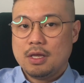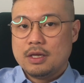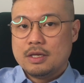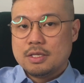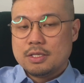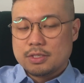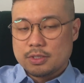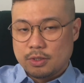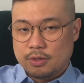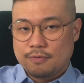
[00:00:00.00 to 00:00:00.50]

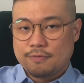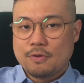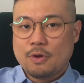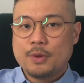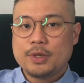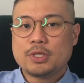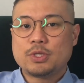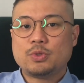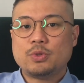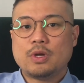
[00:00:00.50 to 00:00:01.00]
So look
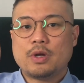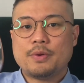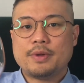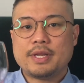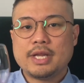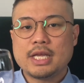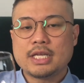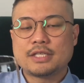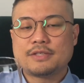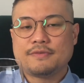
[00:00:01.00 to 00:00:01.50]
forward to our
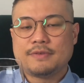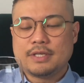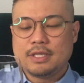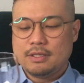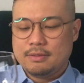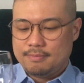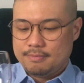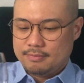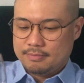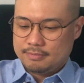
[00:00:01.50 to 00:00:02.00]
next
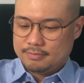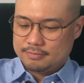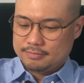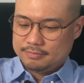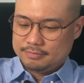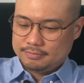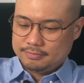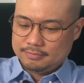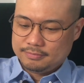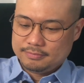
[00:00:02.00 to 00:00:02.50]

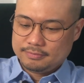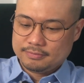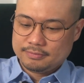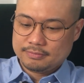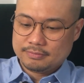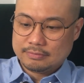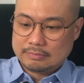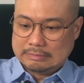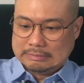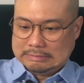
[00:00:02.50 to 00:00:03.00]

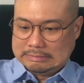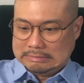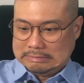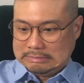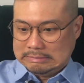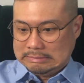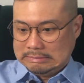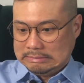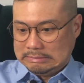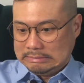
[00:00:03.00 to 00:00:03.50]

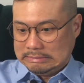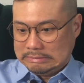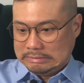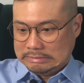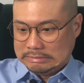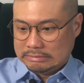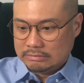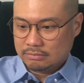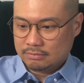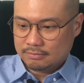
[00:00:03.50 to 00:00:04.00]

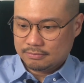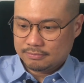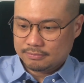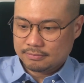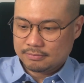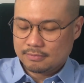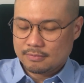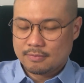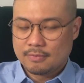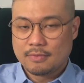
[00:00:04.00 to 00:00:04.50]

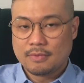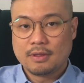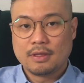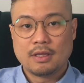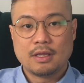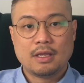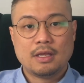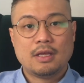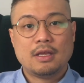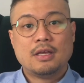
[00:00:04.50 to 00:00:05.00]

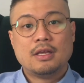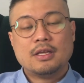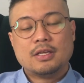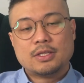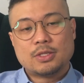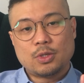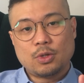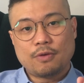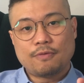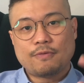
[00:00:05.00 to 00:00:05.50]

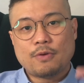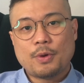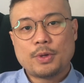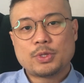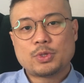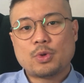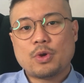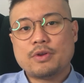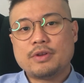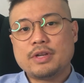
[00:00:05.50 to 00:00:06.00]
look forward to